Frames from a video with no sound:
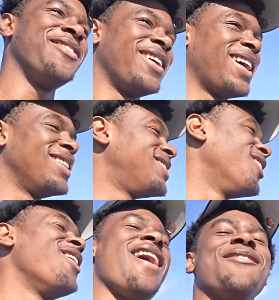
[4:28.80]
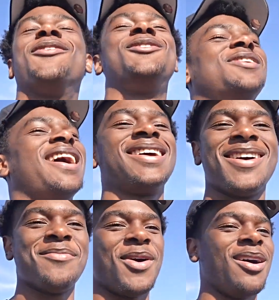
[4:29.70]
ever again. Don't ever do that
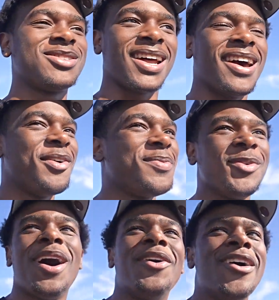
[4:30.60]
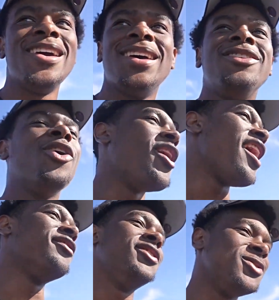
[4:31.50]
again, bro. I'm trying to help you out. Don't
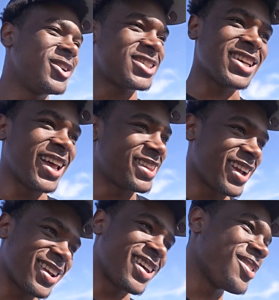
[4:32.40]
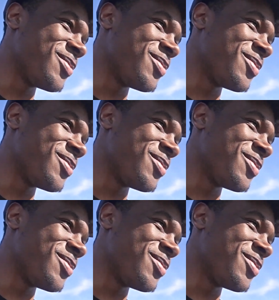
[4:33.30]
ever do that shit like that again,